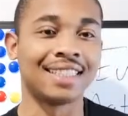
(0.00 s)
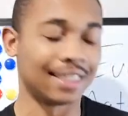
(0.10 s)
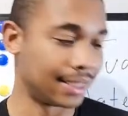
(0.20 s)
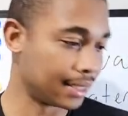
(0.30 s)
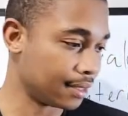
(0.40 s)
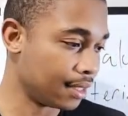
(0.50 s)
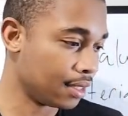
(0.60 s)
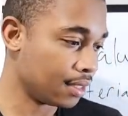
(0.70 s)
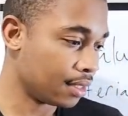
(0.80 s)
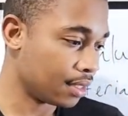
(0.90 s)
this.
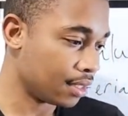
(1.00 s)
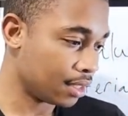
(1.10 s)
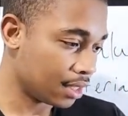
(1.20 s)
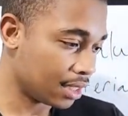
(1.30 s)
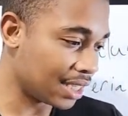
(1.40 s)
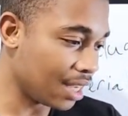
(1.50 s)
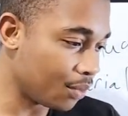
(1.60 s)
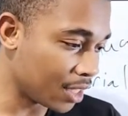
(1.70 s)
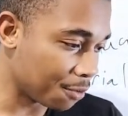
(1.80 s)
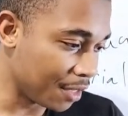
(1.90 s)
Stay
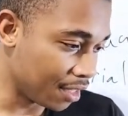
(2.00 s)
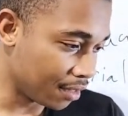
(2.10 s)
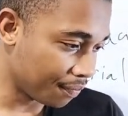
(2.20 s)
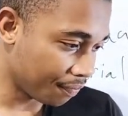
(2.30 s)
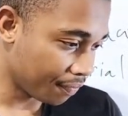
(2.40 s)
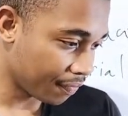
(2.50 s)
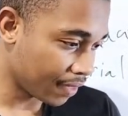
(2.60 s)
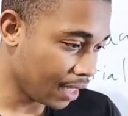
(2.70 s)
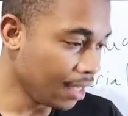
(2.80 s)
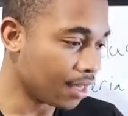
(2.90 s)
with me.
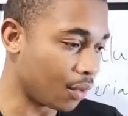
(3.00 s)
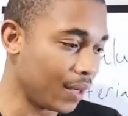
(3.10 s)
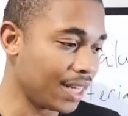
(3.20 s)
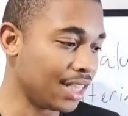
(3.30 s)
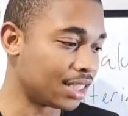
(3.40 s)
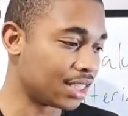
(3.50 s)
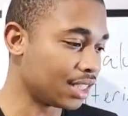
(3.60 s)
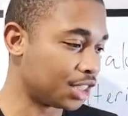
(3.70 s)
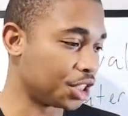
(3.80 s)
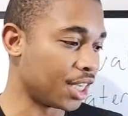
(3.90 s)
Queen
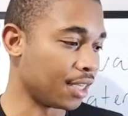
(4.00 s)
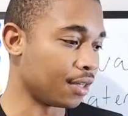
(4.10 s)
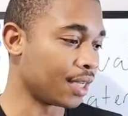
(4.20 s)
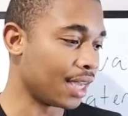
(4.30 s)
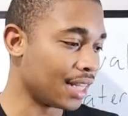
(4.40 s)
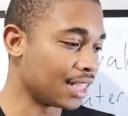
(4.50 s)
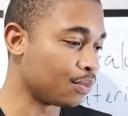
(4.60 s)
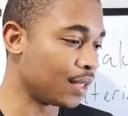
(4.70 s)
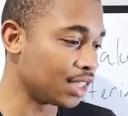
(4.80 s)
h6 check. Okay, that's one